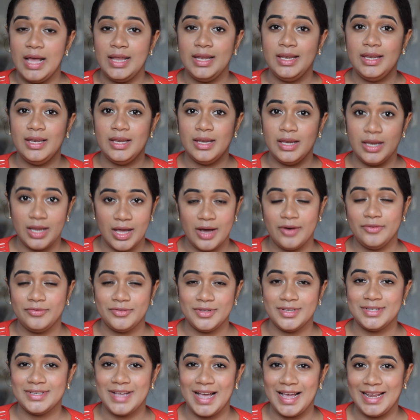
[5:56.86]
I love
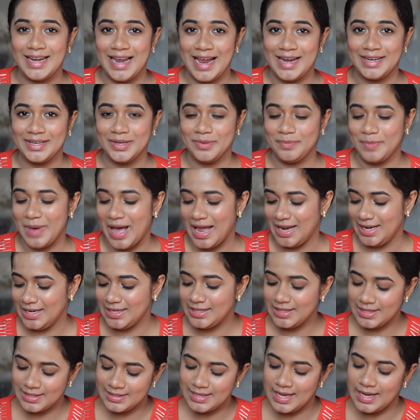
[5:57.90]
this highlighter
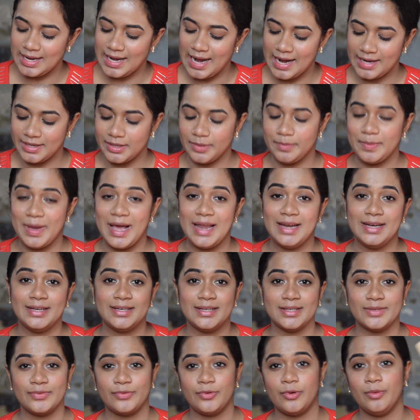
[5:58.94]
palette. This highlighter palette
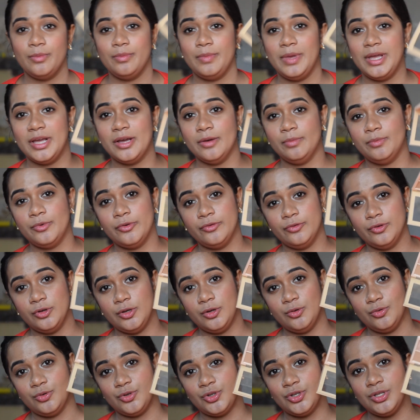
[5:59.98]
is from Makeup
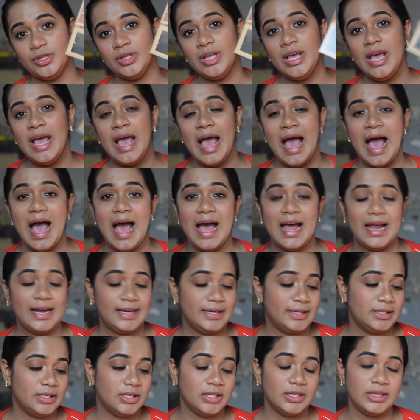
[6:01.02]
Revolution
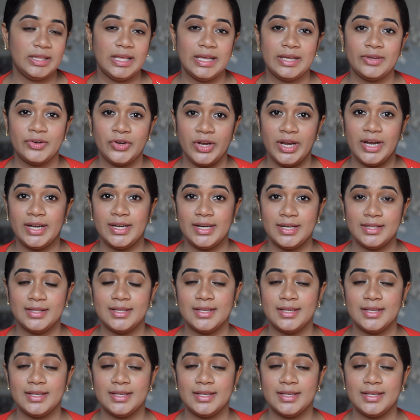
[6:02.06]
and they created